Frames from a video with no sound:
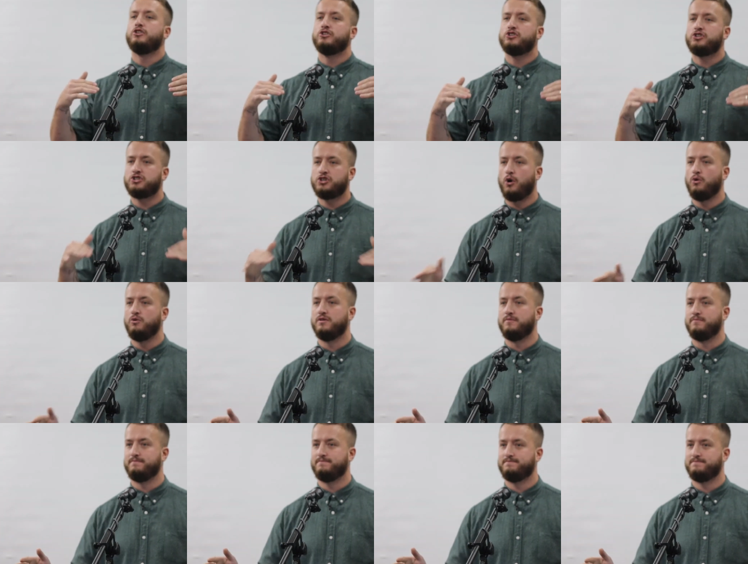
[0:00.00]
show
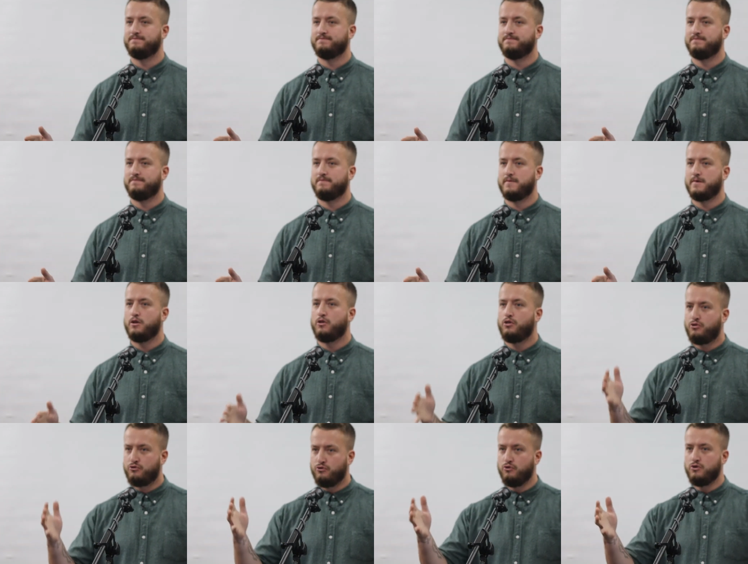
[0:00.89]
them
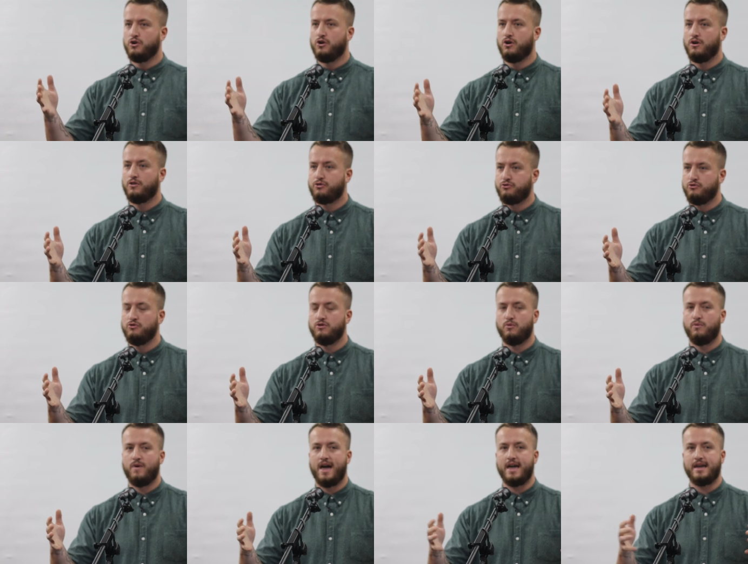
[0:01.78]
through the
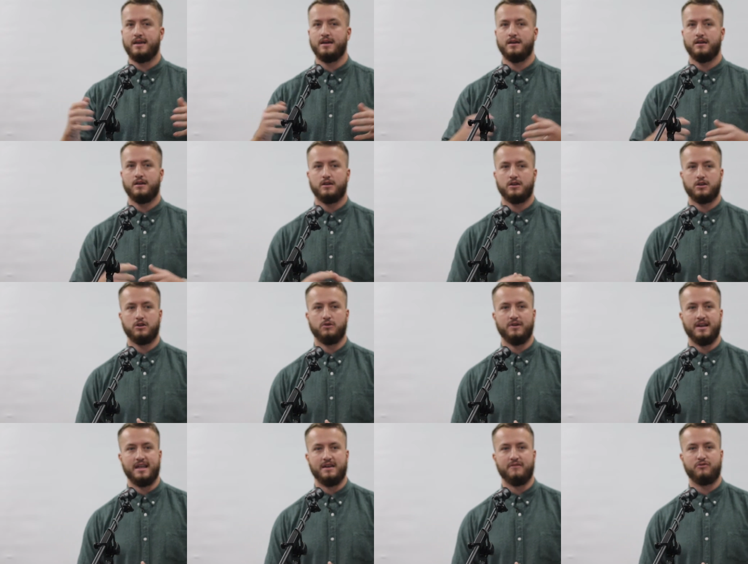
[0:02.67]
way you
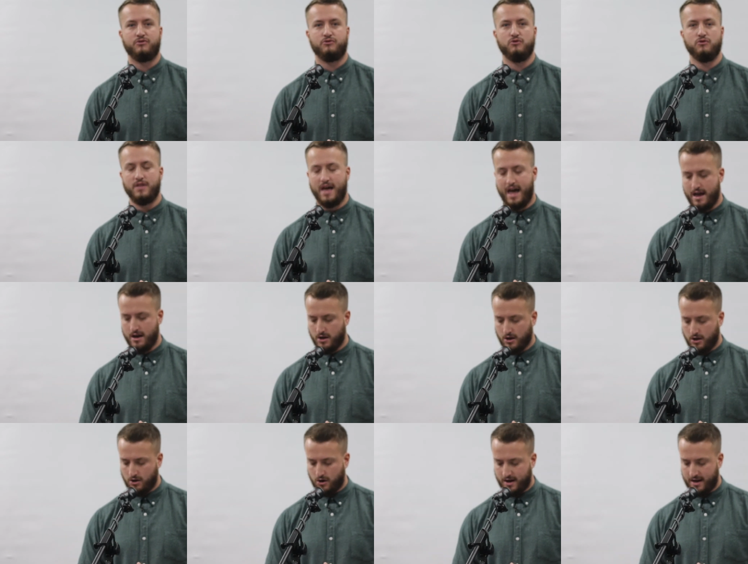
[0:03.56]
live, through that
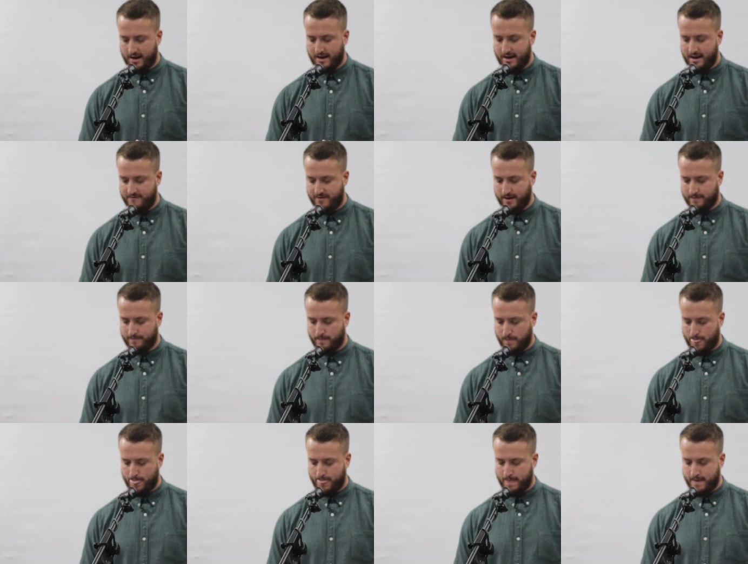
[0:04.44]
godly living.
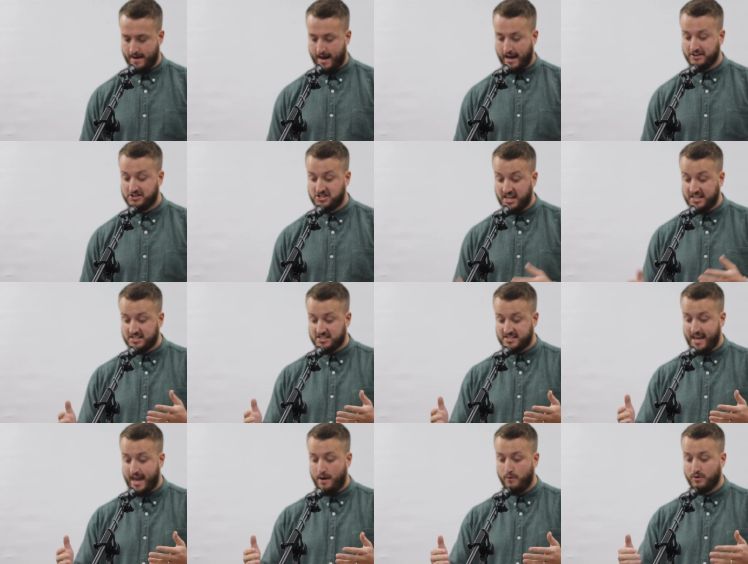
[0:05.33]
And Jesus
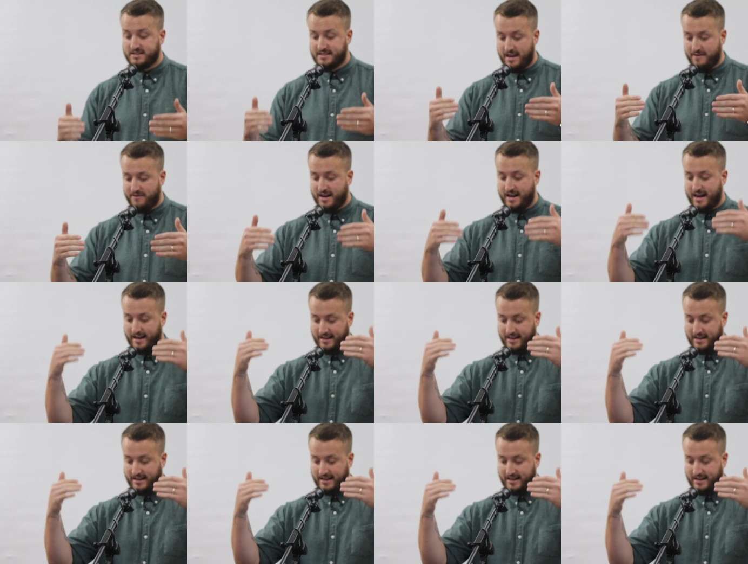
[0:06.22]
here was given an